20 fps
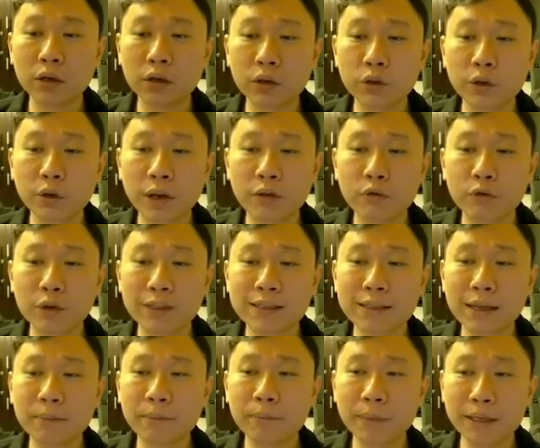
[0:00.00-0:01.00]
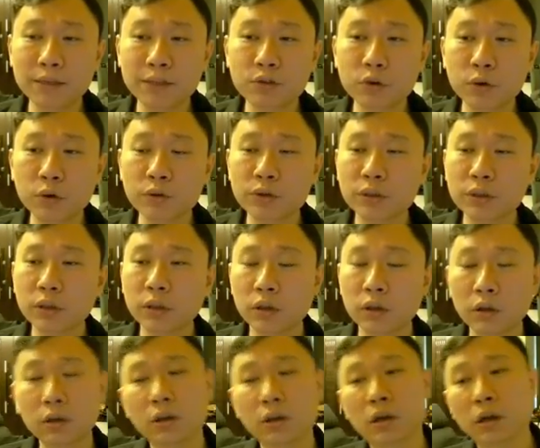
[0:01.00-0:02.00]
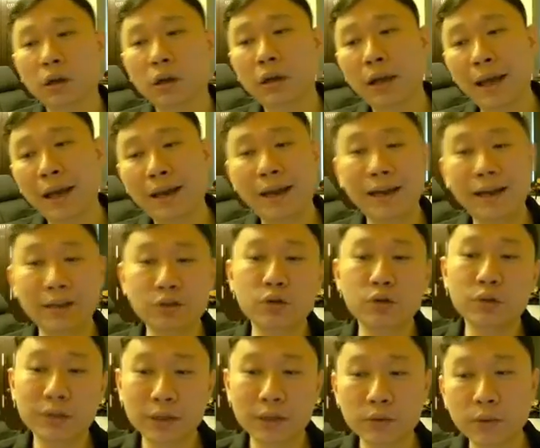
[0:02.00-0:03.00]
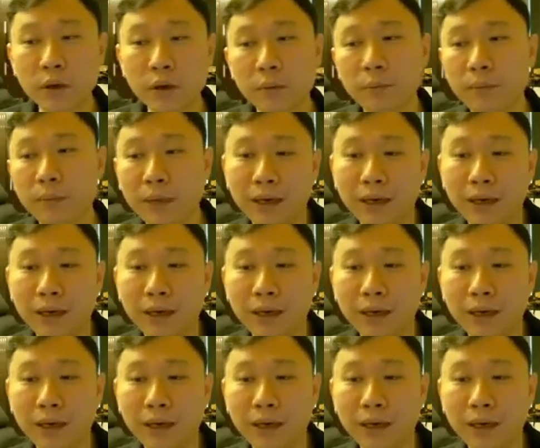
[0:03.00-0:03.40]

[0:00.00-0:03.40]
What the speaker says: can reset B scrolls and A scrolls as well. But